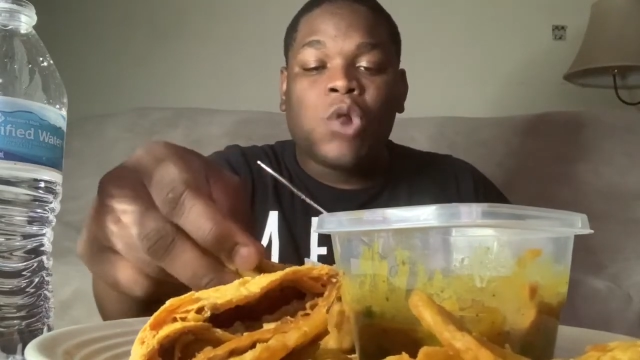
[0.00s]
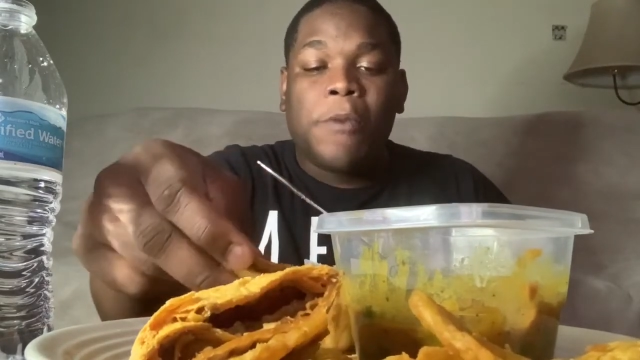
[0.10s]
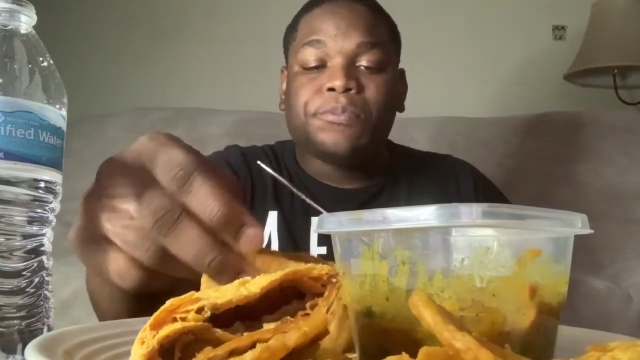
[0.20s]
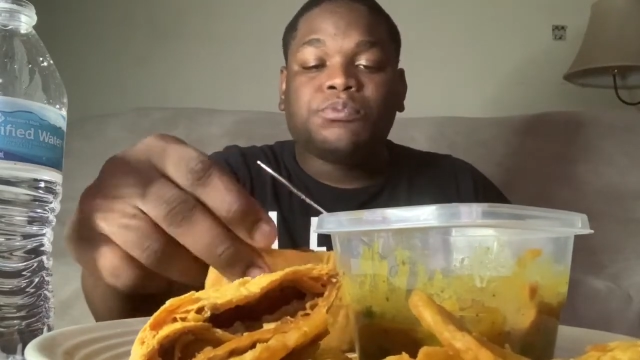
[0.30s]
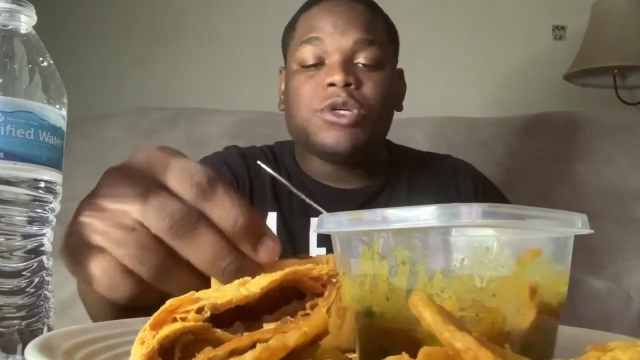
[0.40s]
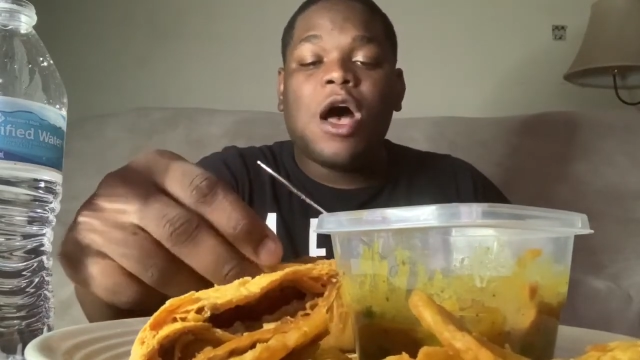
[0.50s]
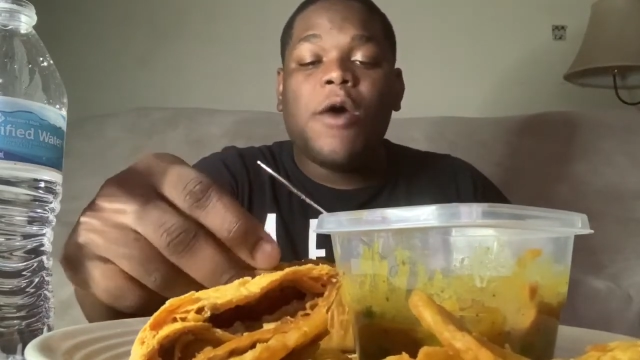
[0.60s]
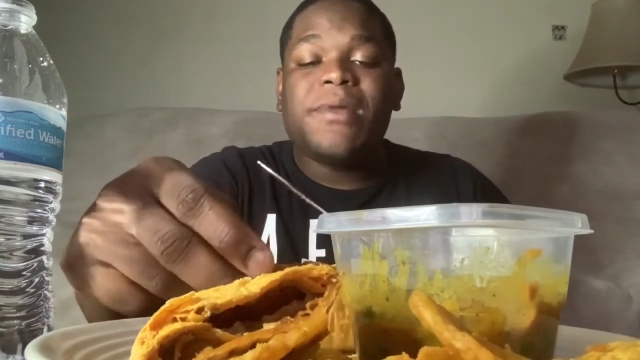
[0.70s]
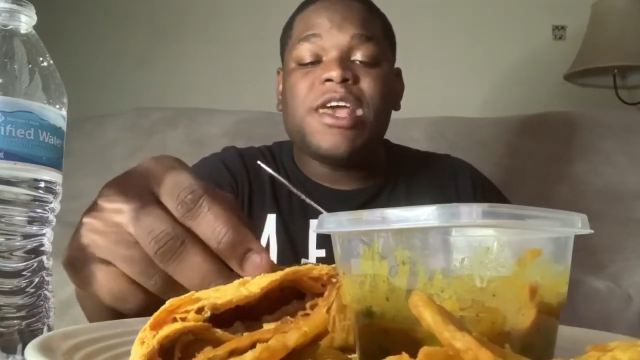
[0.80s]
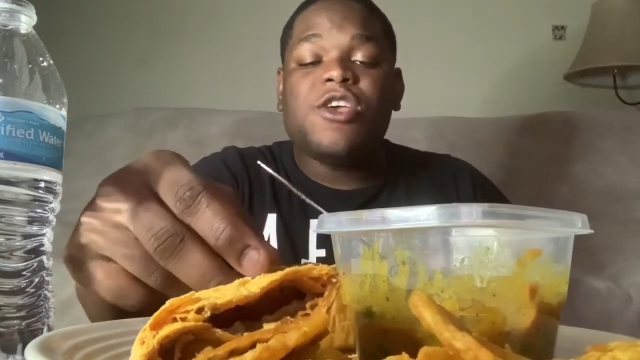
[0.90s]
Now how
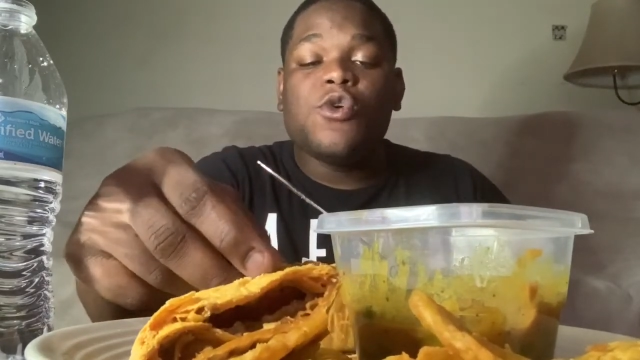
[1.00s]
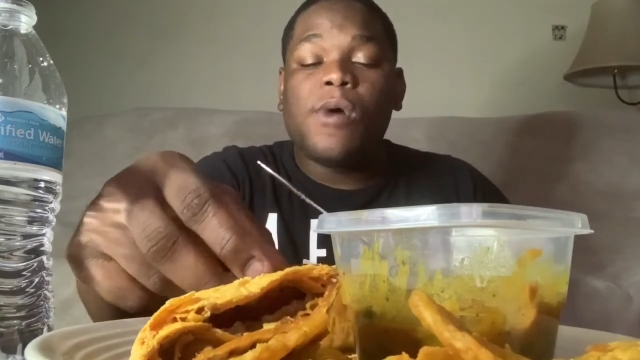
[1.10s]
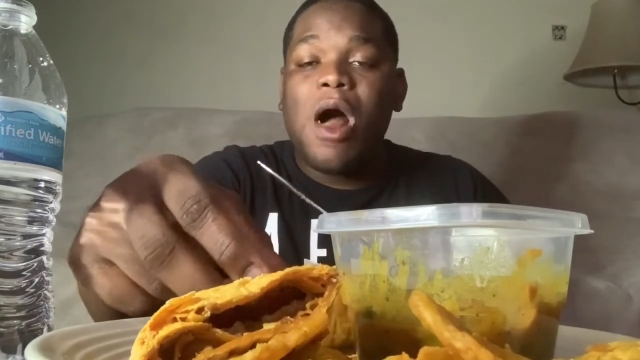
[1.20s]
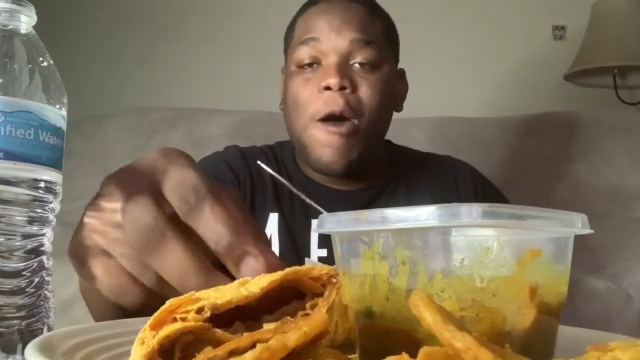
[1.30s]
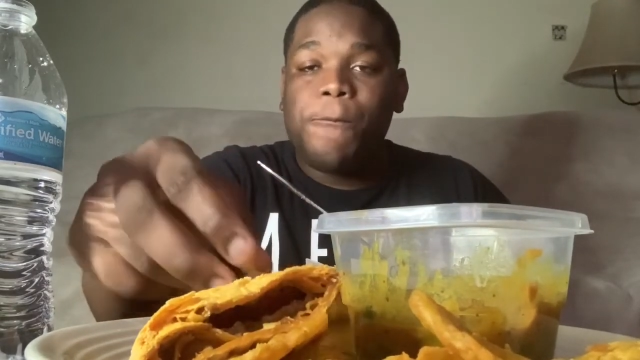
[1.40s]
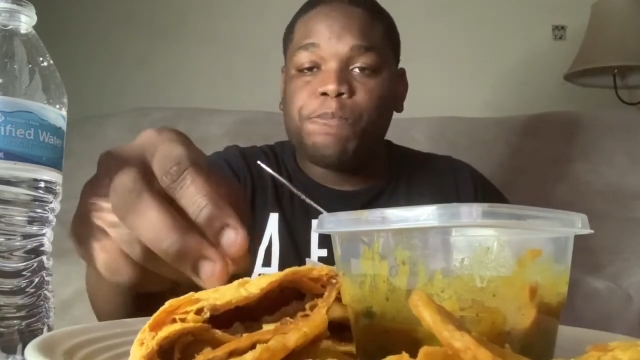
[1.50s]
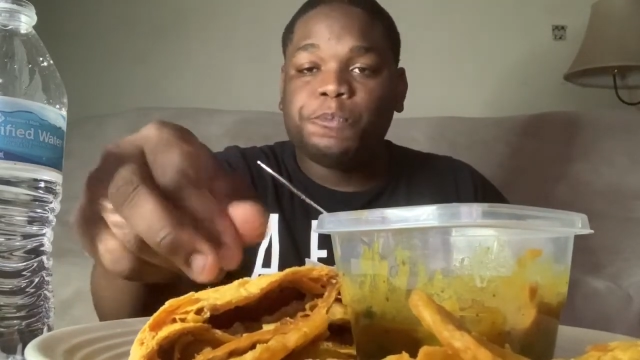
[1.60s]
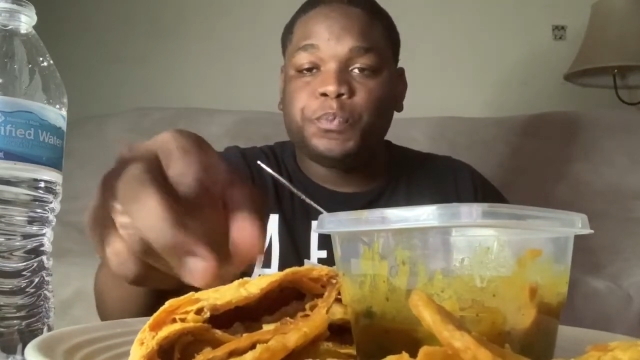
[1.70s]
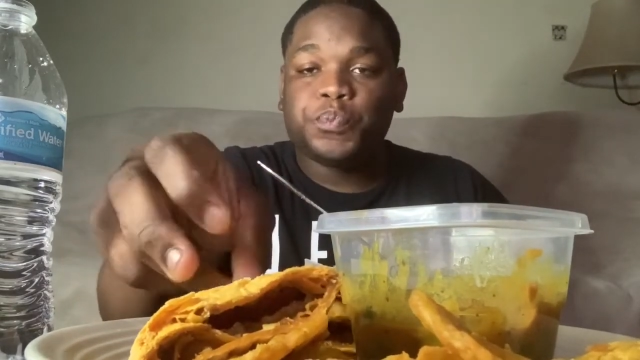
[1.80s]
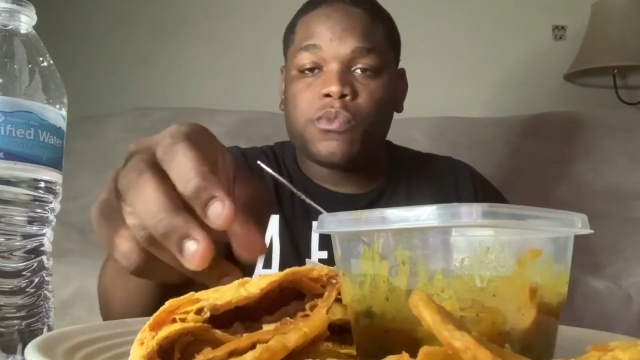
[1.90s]
many of you
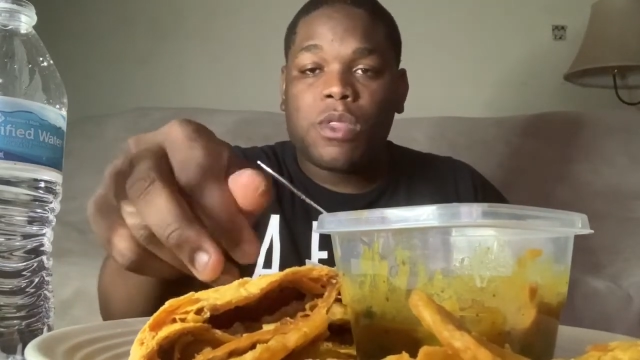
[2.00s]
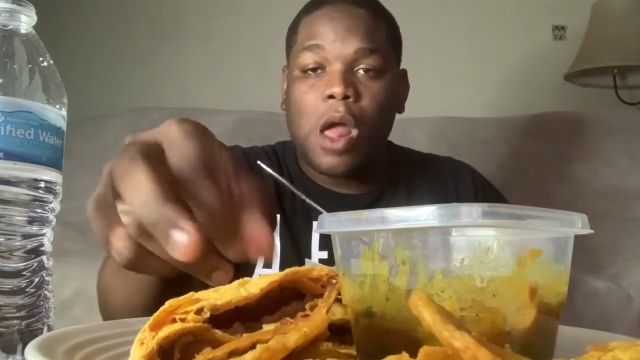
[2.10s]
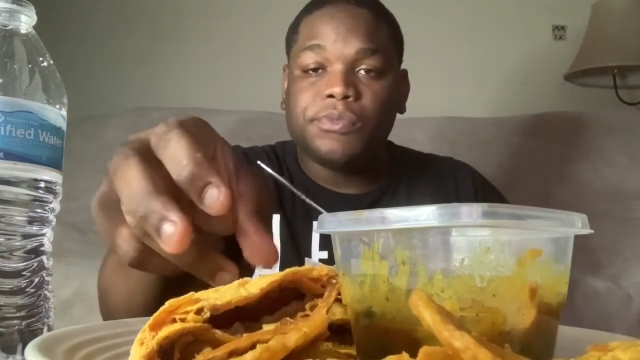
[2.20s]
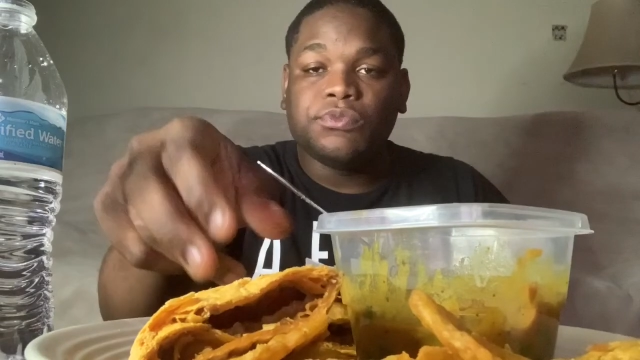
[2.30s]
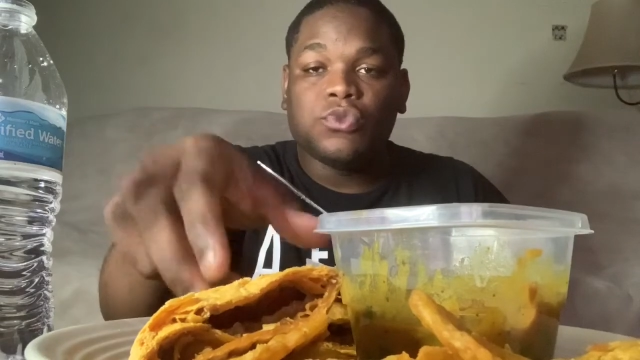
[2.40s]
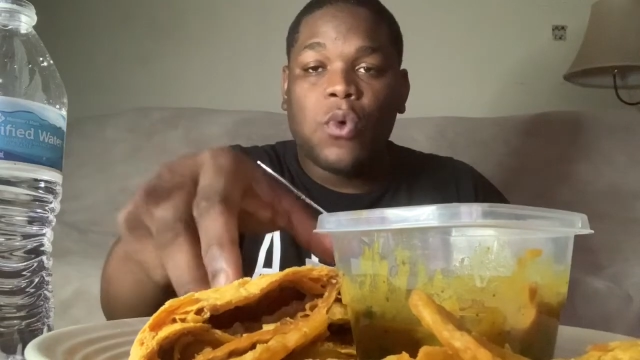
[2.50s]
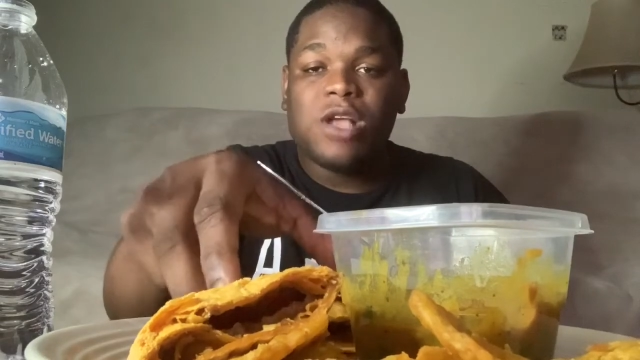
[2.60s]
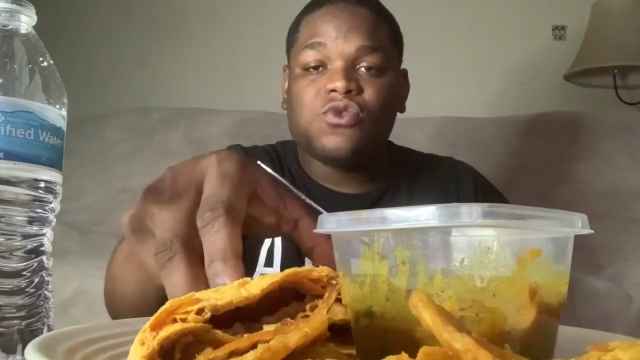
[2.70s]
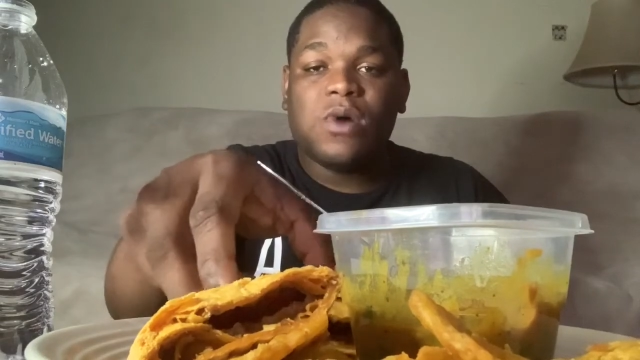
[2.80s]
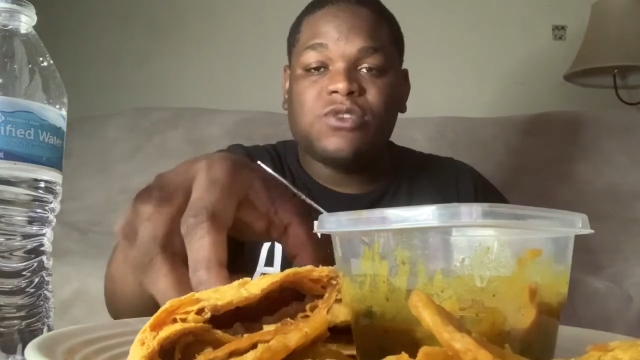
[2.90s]

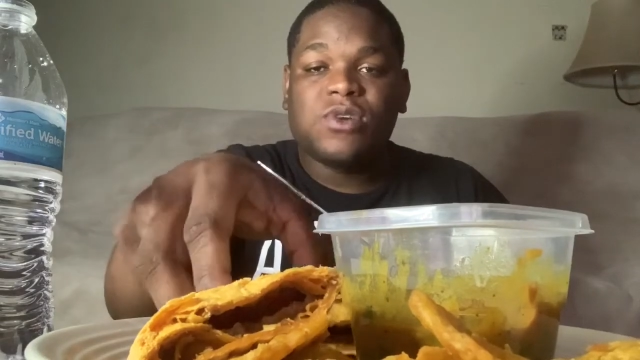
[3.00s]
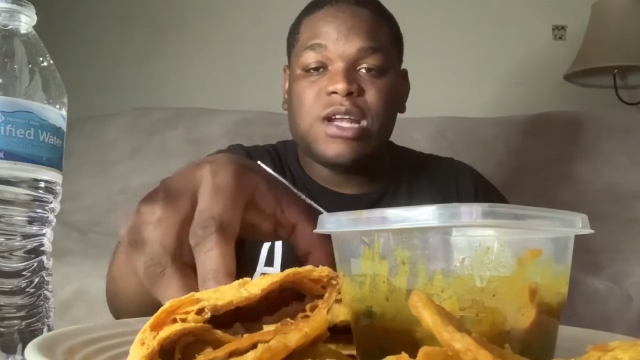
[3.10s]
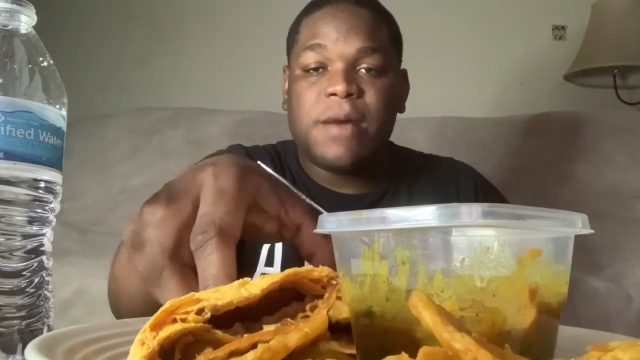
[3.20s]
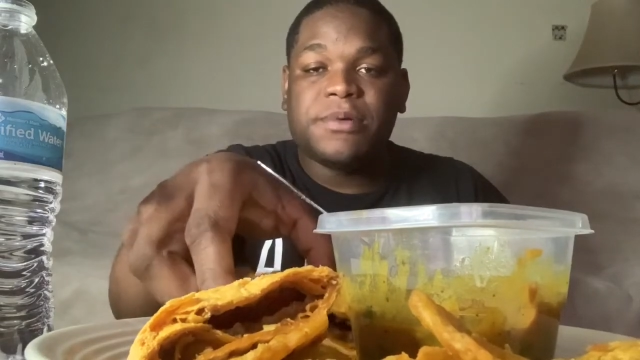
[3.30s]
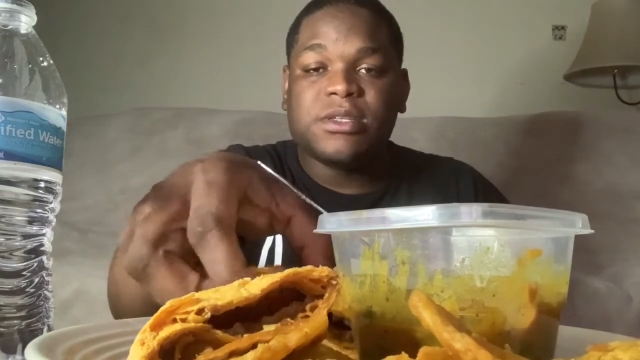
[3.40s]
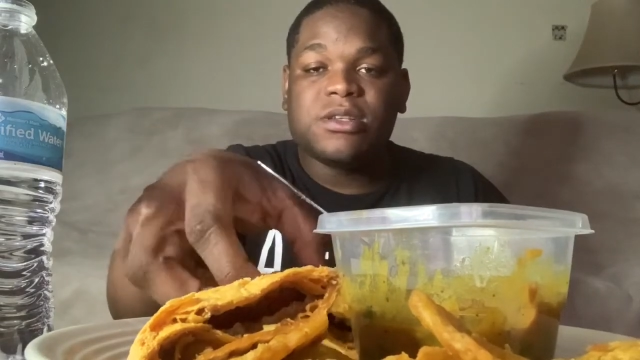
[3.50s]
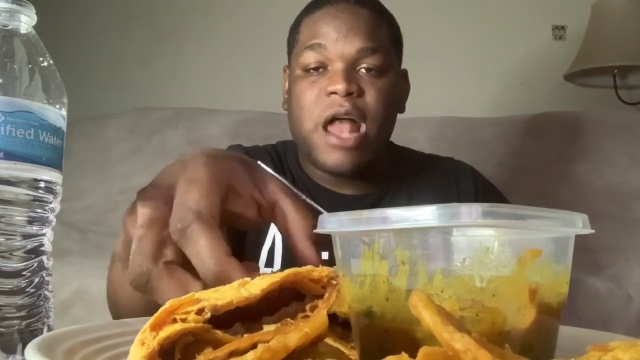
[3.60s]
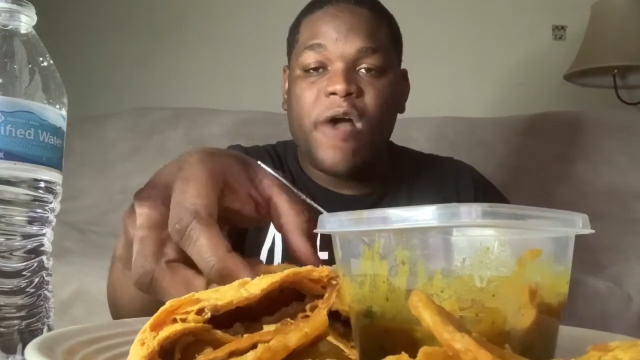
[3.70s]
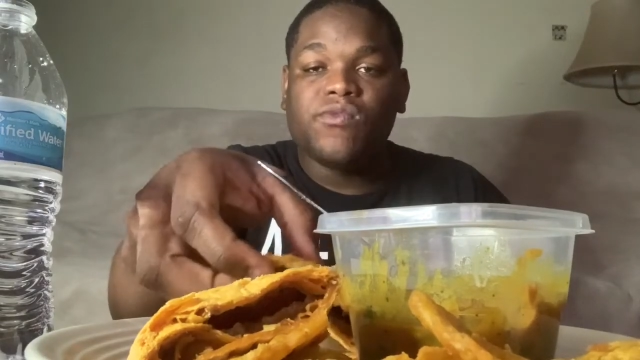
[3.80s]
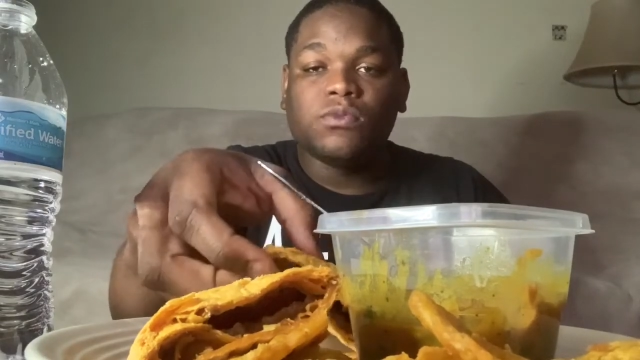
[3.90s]
watch what happens
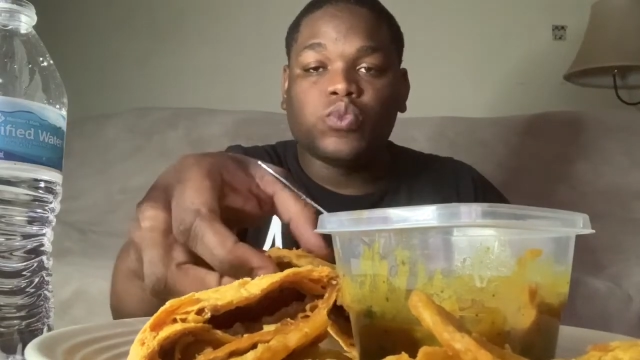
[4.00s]
live?